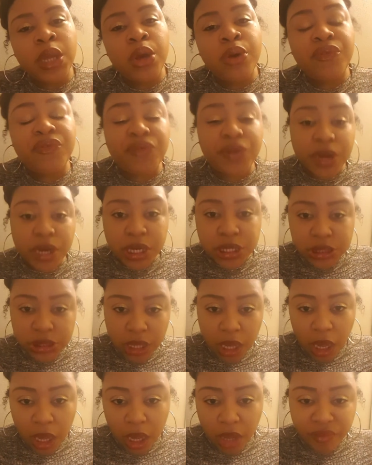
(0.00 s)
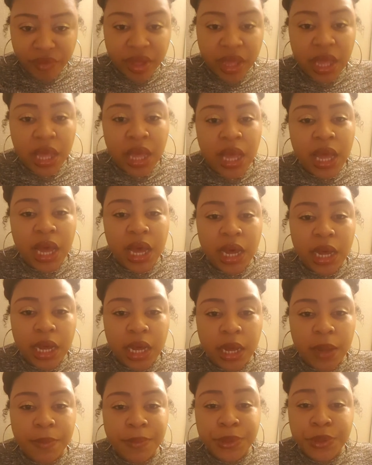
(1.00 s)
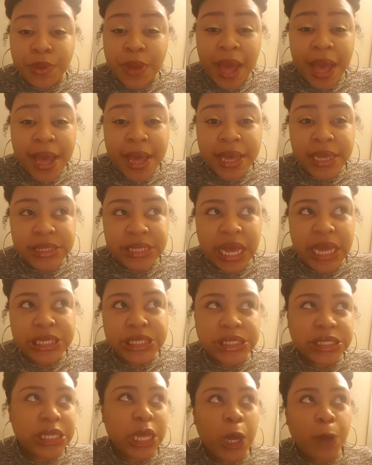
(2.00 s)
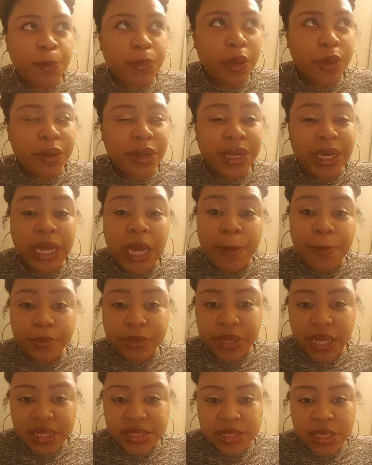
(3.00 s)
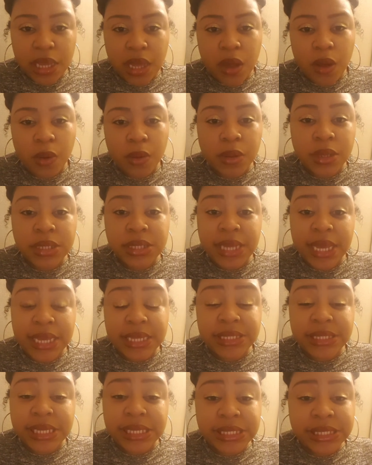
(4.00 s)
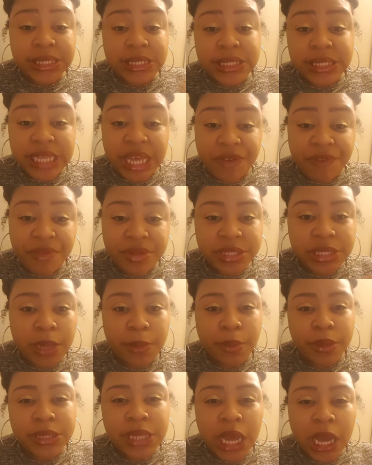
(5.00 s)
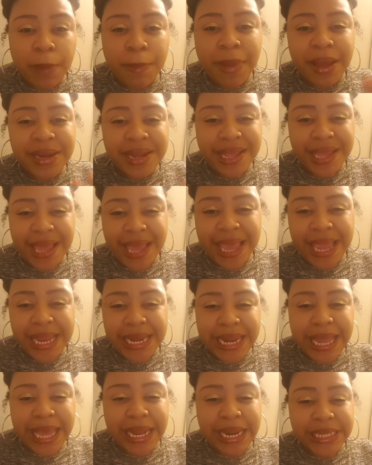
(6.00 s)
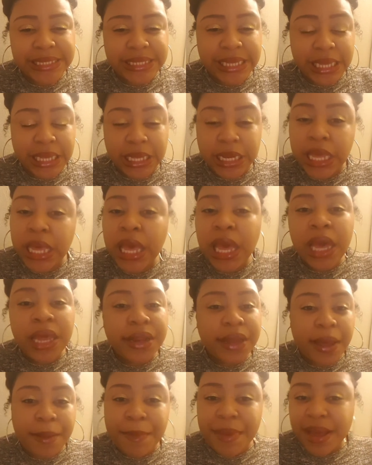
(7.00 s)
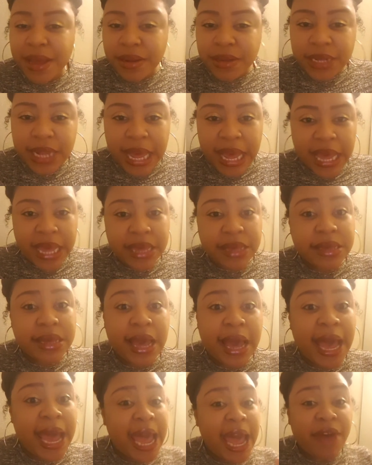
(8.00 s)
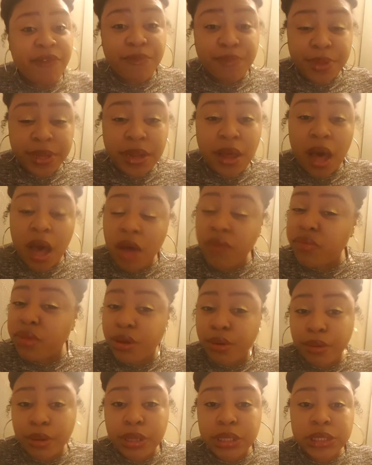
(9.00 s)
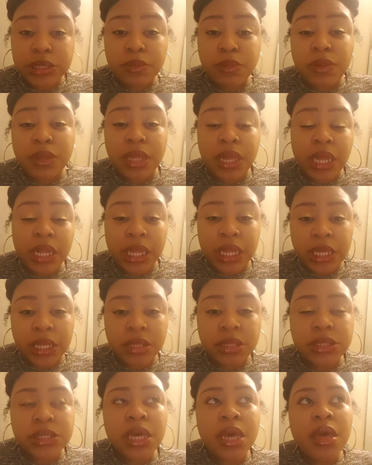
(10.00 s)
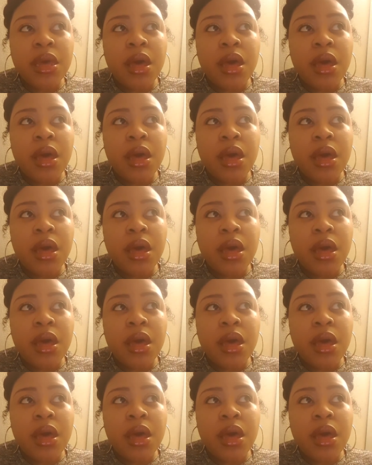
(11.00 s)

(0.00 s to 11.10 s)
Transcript: First off, you guys, I just uploaded a couple days ago, day 6 and 7. So I'm going to talk about day 8, 9, and 10. Now, I'm not going to lie, I have been off the green smoothie cleanse